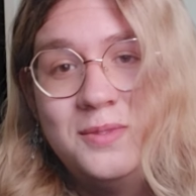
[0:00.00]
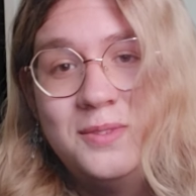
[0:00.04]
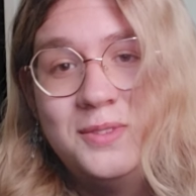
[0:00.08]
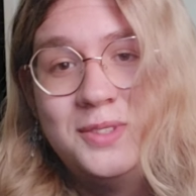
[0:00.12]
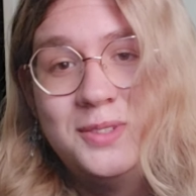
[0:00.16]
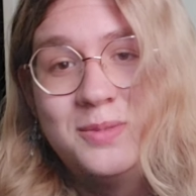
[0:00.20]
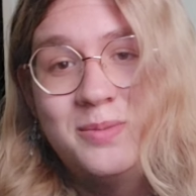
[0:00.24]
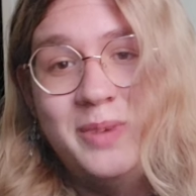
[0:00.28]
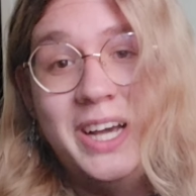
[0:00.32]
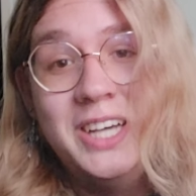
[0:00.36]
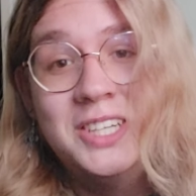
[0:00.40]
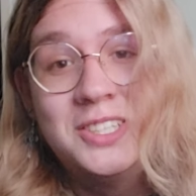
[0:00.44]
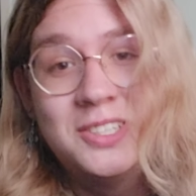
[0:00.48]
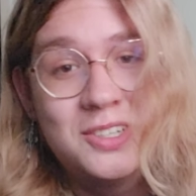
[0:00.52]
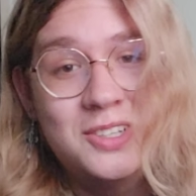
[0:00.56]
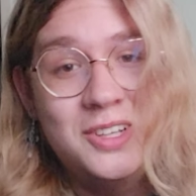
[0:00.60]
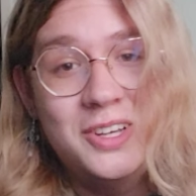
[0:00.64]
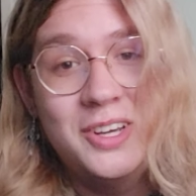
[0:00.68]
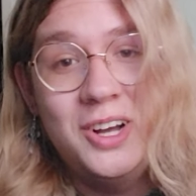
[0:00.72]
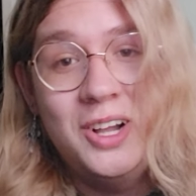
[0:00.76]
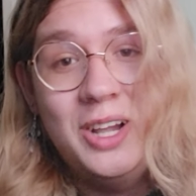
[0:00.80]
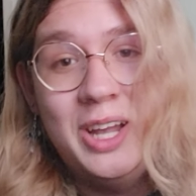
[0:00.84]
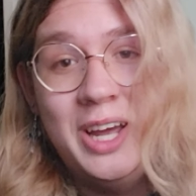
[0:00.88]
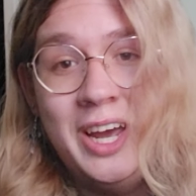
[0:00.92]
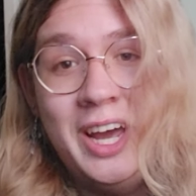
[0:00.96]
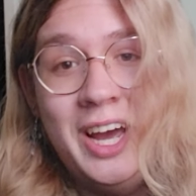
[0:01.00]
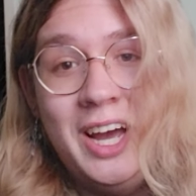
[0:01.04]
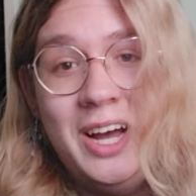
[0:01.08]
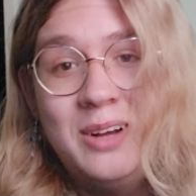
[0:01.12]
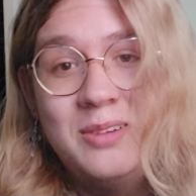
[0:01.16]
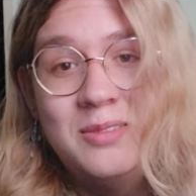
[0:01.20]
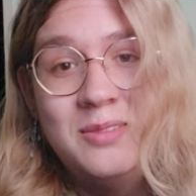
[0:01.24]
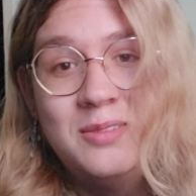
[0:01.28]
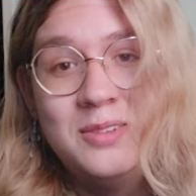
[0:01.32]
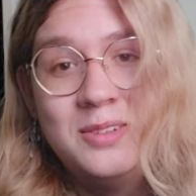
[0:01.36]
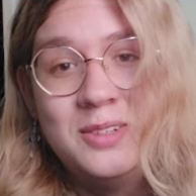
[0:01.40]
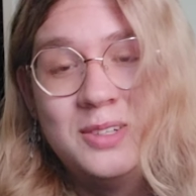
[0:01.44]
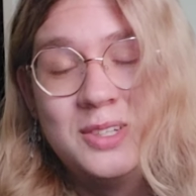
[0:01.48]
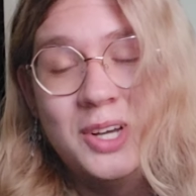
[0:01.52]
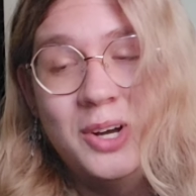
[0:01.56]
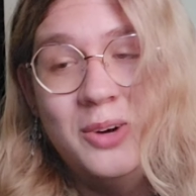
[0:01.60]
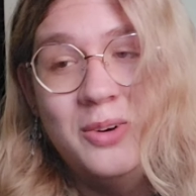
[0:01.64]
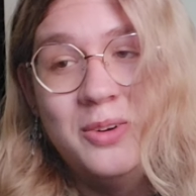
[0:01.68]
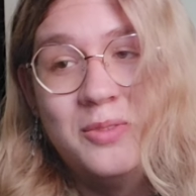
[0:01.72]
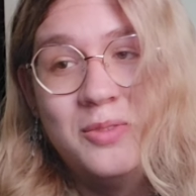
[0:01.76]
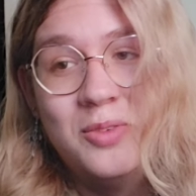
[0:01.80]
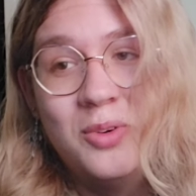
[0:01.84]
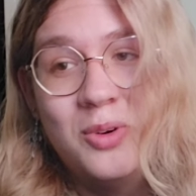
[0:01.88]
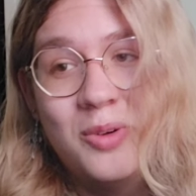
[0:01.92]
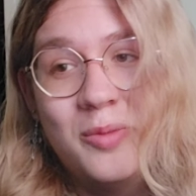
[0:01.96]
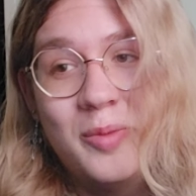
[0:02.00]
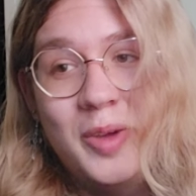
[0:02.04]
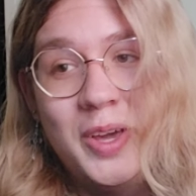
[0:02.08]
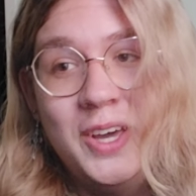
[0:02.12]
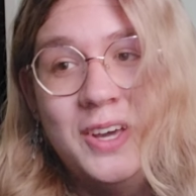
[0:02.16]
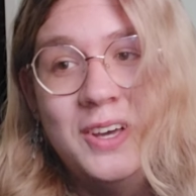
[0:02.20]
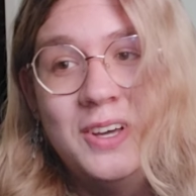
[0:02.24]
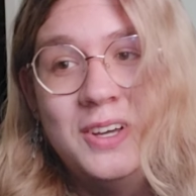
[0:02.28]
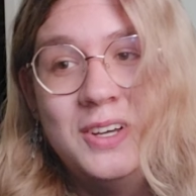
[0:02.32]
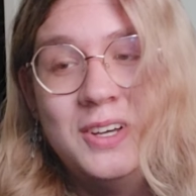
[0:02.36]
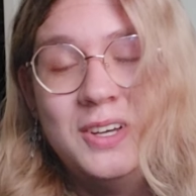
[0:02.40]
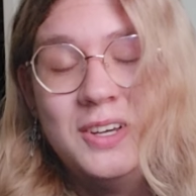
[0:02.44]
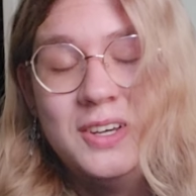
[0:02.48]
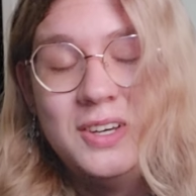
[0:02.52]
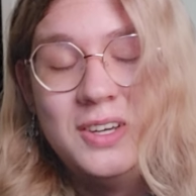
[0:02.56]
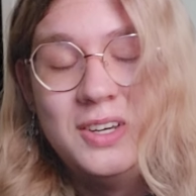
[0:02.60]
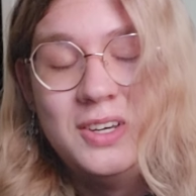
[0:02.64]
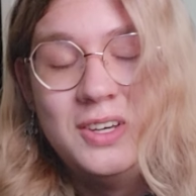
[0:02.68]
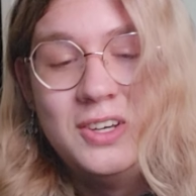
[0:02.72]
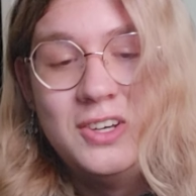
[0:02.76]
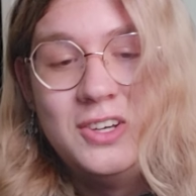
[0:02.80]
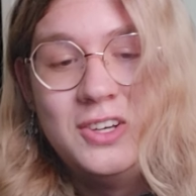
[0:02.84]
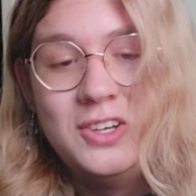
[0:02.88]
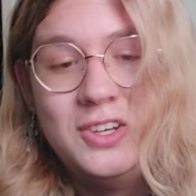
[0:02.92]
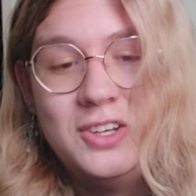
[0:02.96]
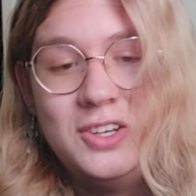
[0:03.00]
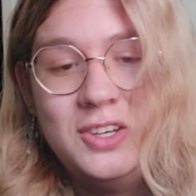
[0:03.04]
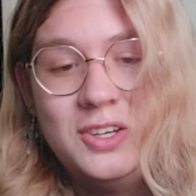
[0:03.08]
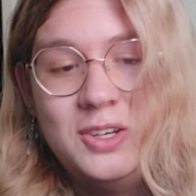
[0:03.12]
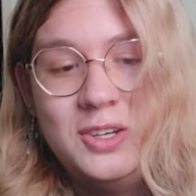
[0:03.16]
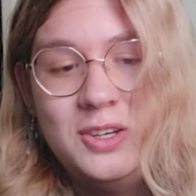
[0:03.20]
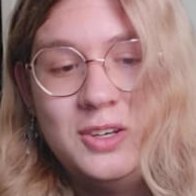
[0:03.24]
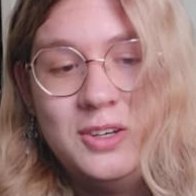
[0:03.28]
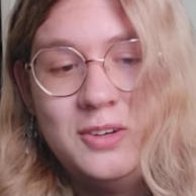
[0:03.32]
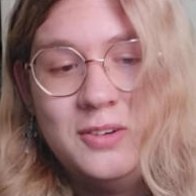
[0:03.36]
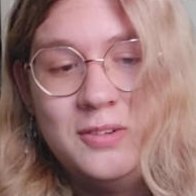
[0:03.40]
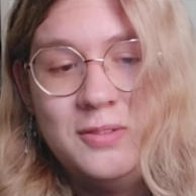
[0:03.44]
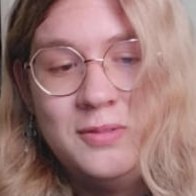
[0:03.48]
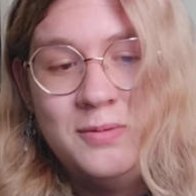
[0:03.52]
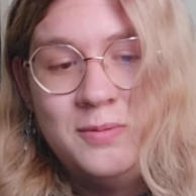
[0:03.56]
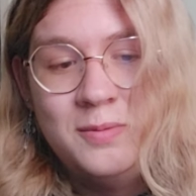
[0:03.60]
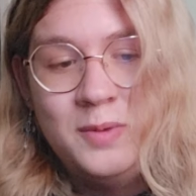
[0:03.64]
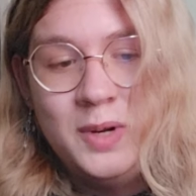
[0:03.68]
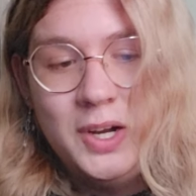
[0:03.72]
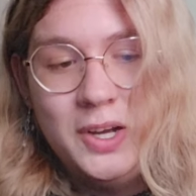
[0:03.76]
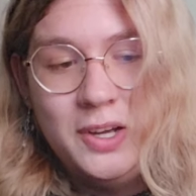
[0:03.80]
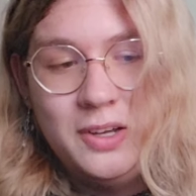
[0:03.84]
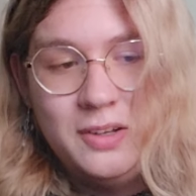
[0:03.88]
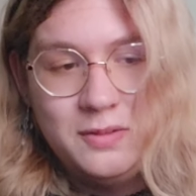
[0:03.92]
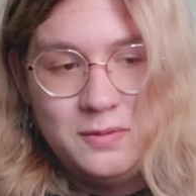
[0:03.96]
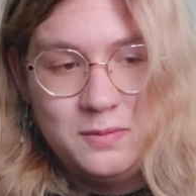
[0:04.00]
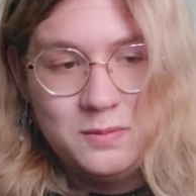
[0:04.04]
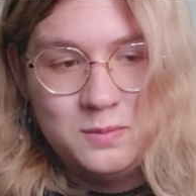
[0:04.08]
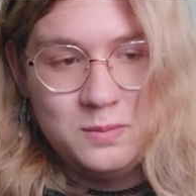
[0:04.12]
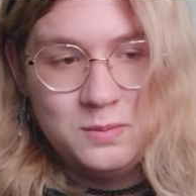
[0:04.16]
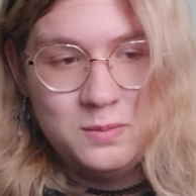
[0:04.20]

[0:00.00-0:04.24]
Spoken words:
it's basically all I have going for me. But